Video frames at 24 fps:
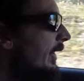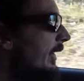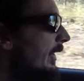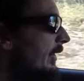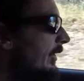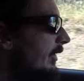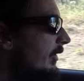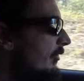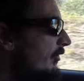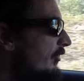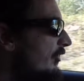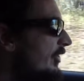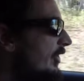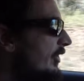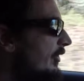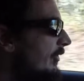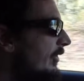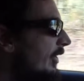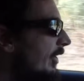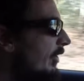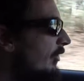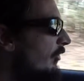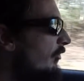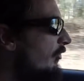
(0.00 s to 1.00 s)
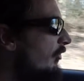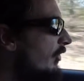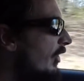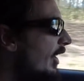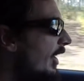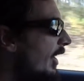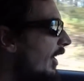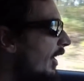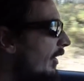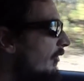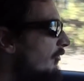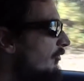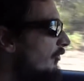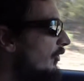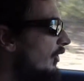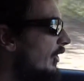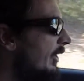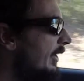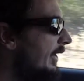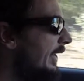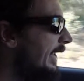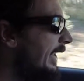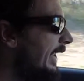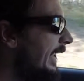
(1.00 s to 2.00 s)
The steering's
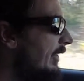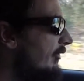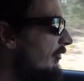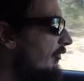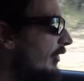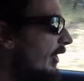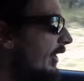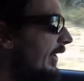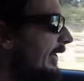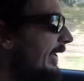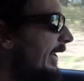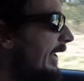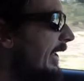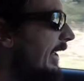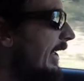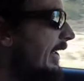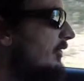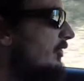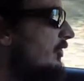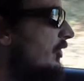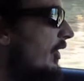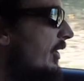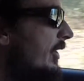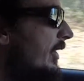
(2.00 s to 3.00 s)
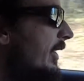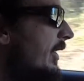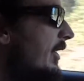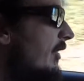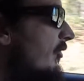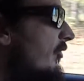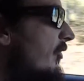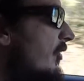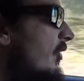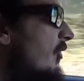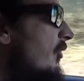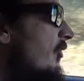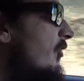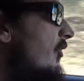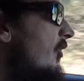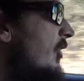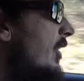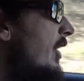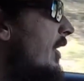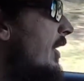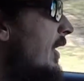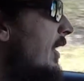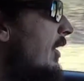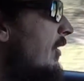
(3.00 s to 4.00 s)
really, it's got the electronic assist
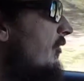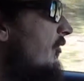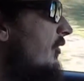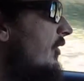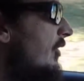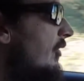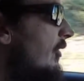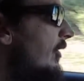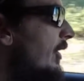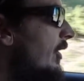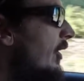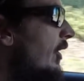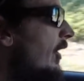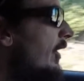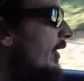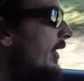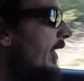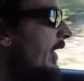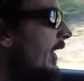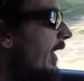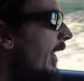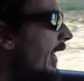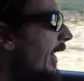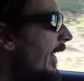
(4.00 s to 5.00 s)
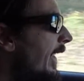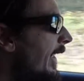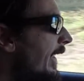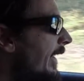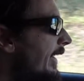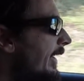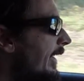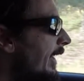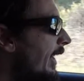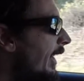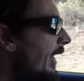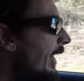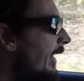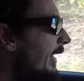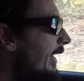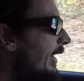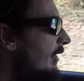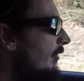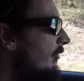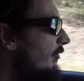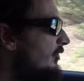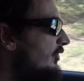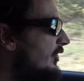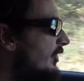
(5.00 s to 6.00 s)
steering on it, and
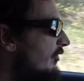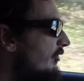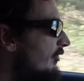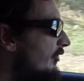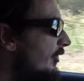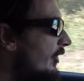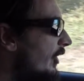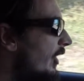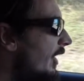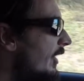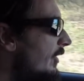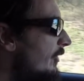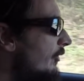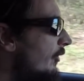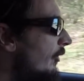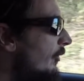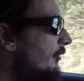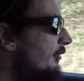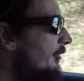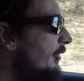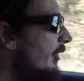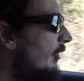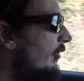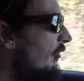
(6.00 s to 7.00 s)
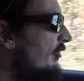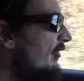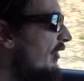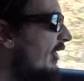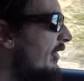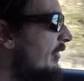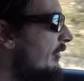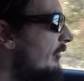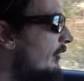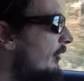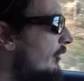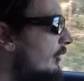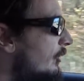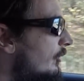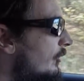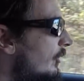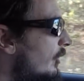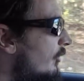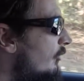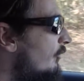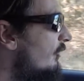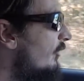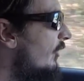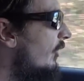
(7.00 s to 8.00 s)
it's just got no real center to it.
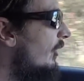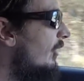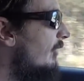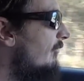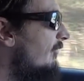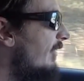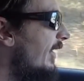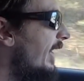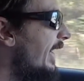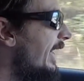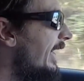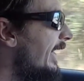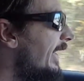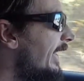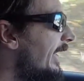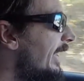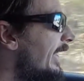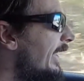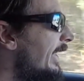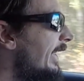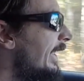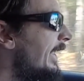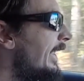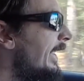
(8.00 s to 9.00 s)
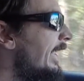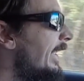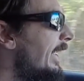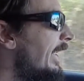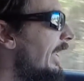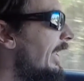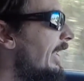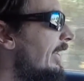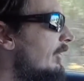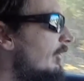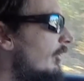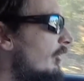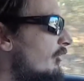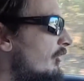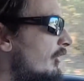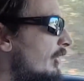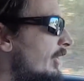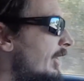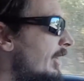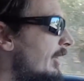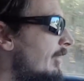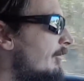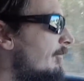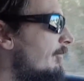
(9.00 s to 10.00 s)
It's very vague and doesn't
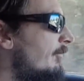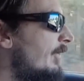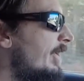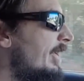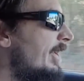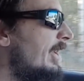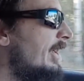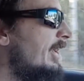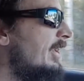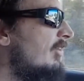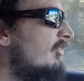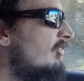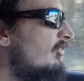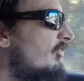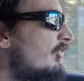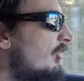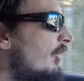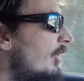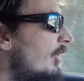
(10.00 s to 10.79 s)
give a nice